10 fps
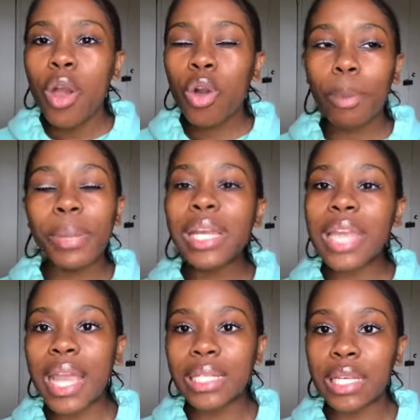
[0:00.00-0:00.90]

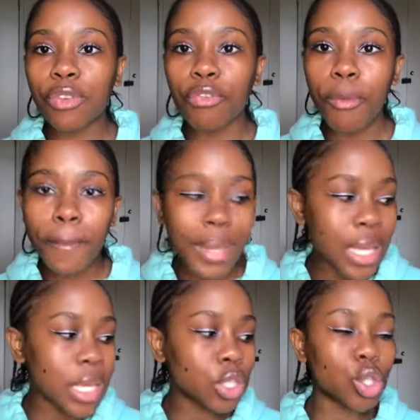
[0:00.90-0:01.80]
complicated for
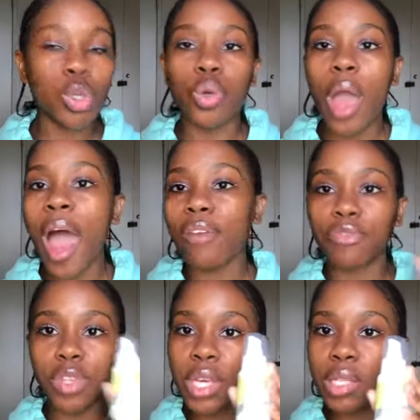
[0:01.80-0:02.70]
me to have
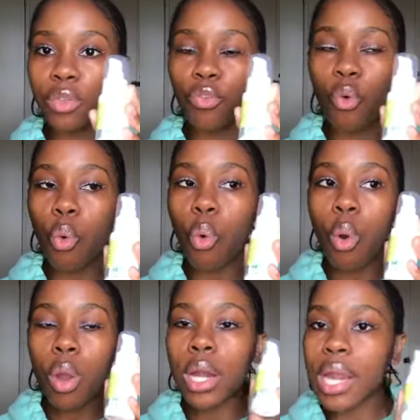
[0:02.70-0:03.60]
this for
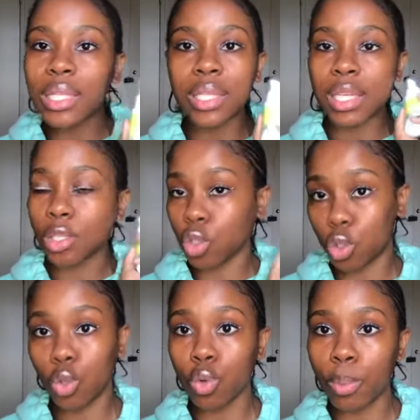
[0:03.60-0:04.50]
less than
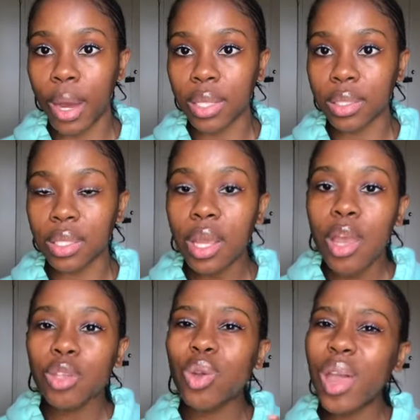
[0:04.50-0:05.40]
2 months.
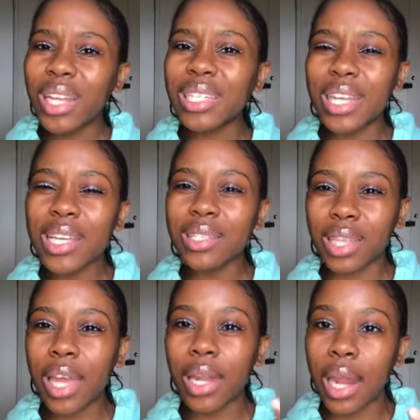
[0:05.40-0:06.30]
So it does
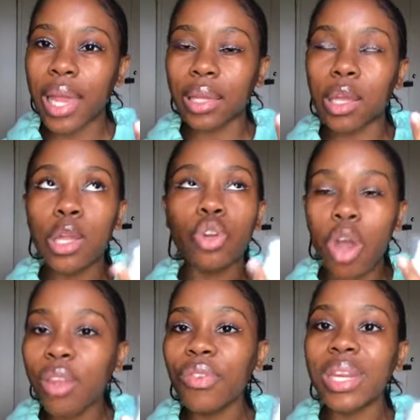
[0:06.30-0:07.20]
kind of like,
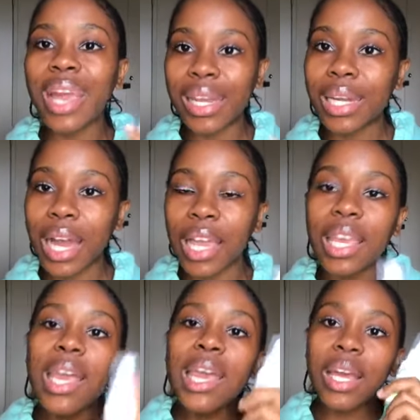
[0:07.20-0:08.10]
not even kind of like,
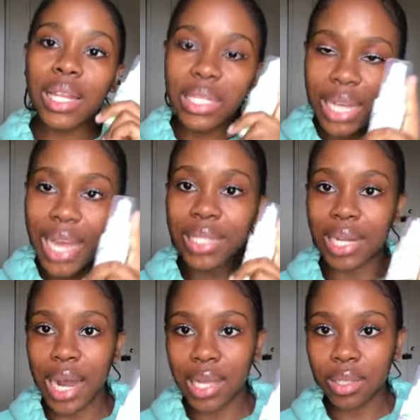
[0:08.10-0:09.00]
it does
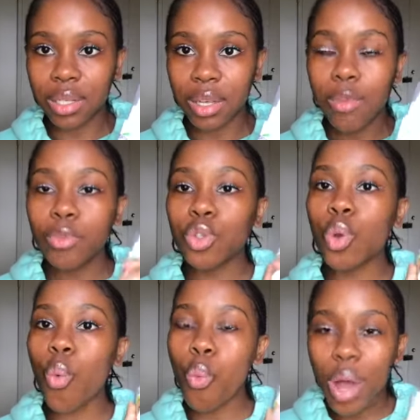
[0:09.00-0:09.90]
last. So
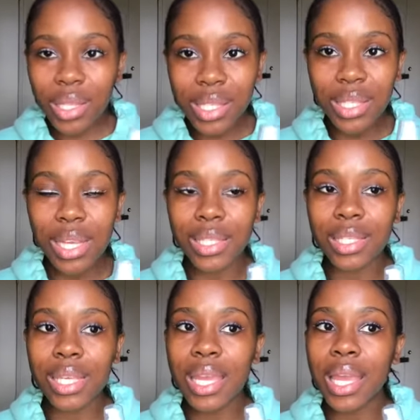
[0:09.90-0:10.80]

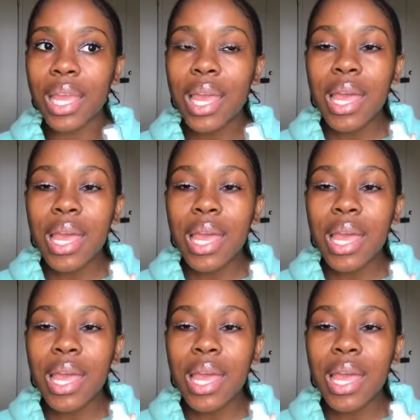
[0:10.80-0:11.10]
160